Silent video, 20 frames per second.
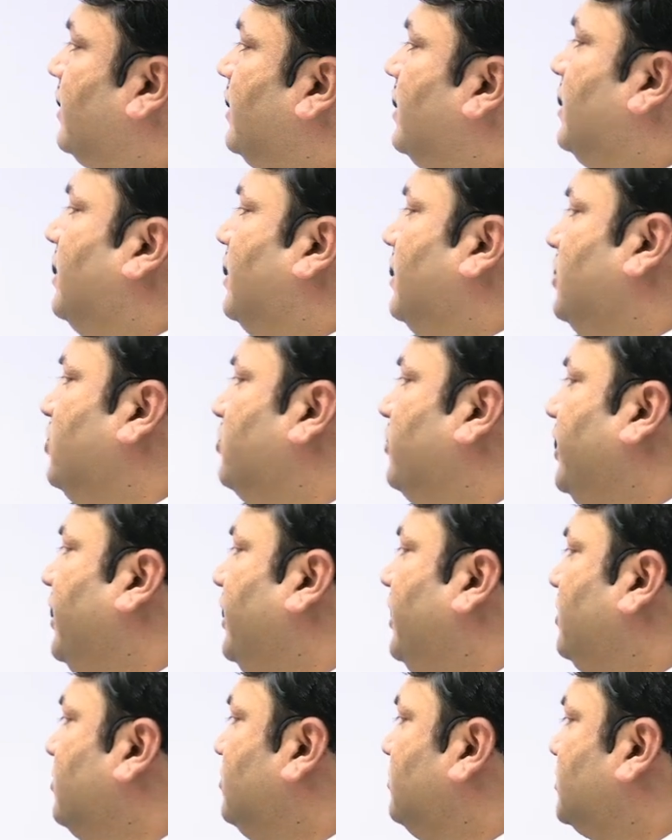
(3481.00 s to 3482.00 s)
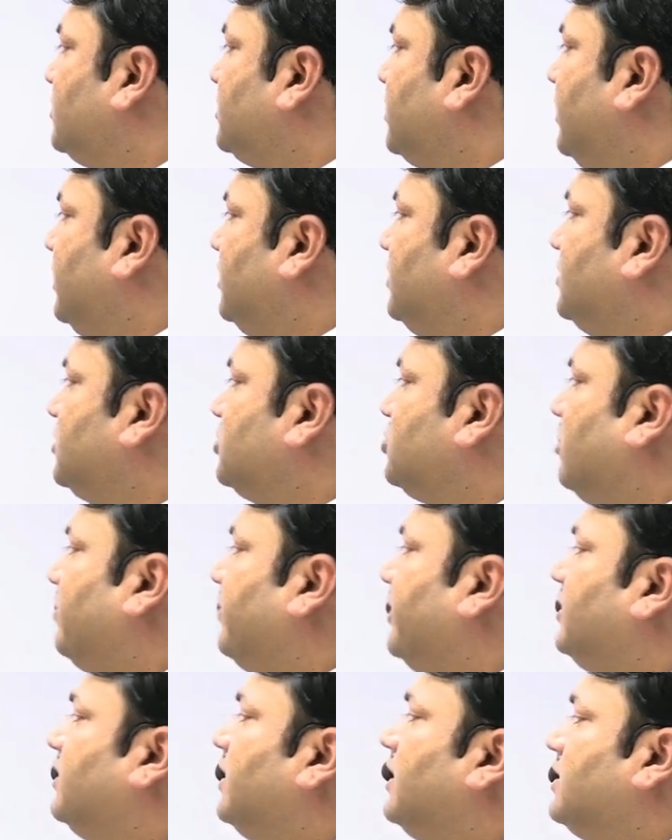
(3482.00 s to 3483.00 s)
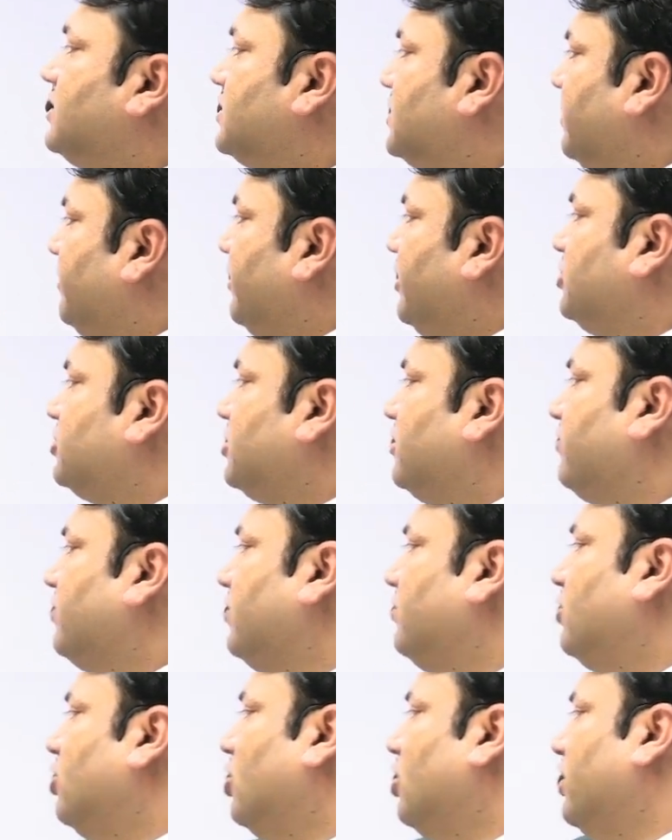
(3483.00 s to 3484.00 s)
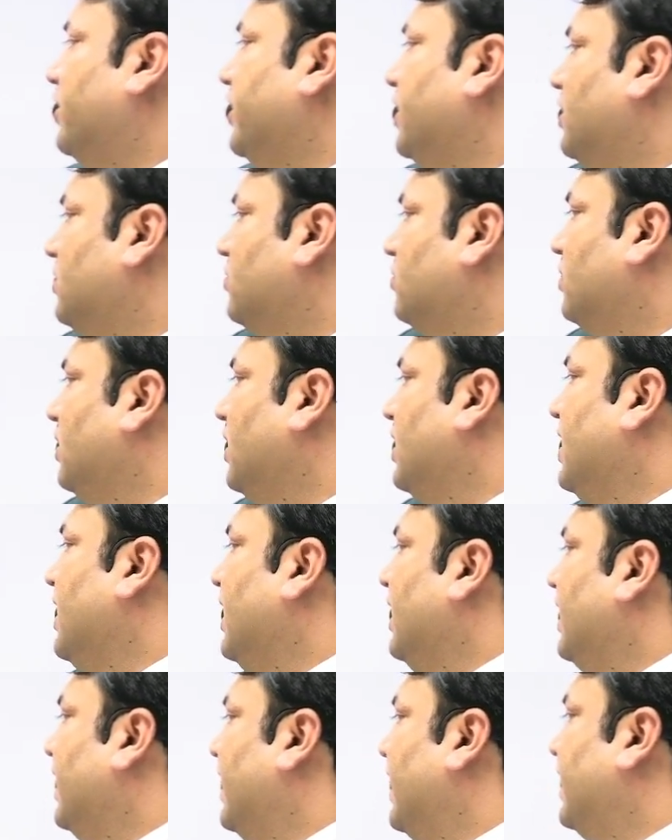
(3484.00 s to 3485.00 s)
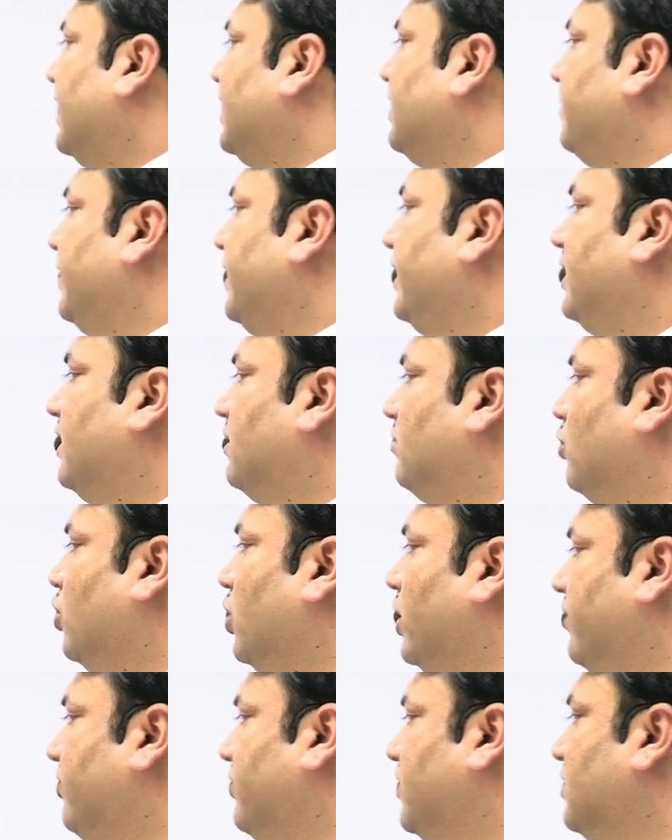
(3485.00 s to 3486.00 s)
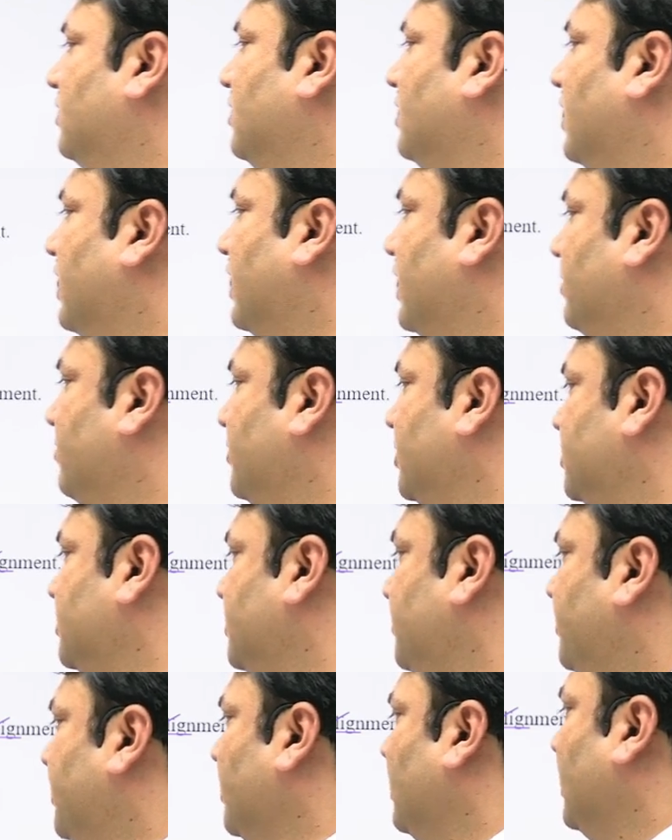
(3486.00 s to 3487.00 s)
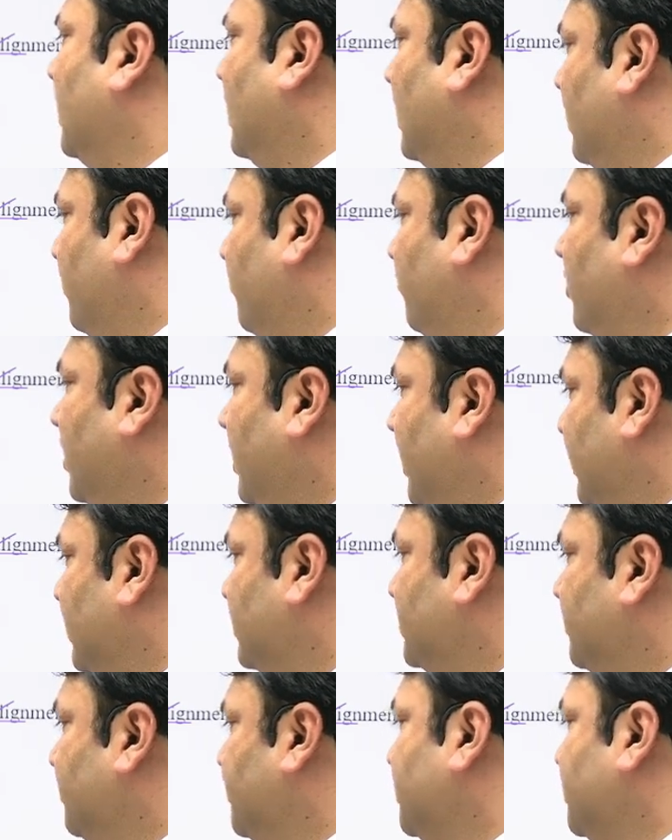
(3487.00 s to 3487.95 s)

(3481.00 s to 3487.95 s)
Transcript: You need to study this topic, that is liberation from colonial rule, Latin America, Bolivar, Arab Egypt, Arab world, Egypt,